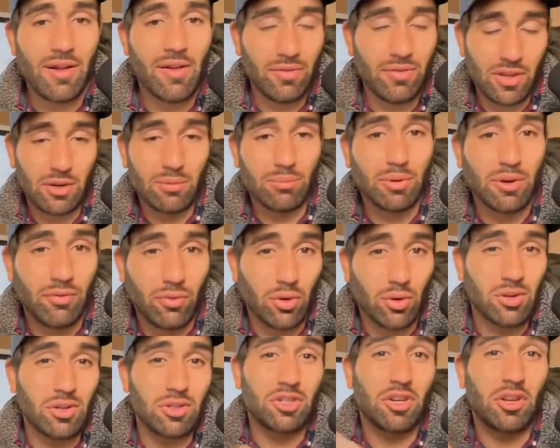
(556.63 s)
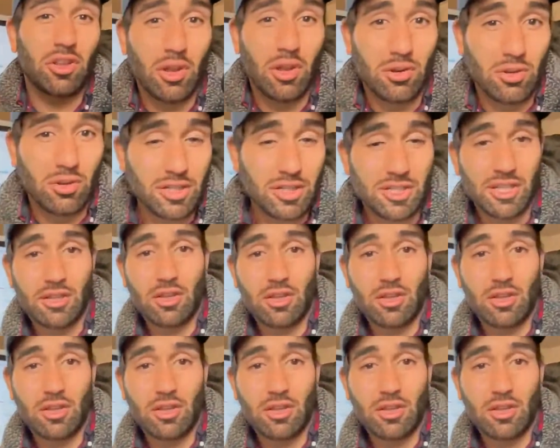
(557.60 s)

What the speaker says: They're in pre-foreclosure and they're listing their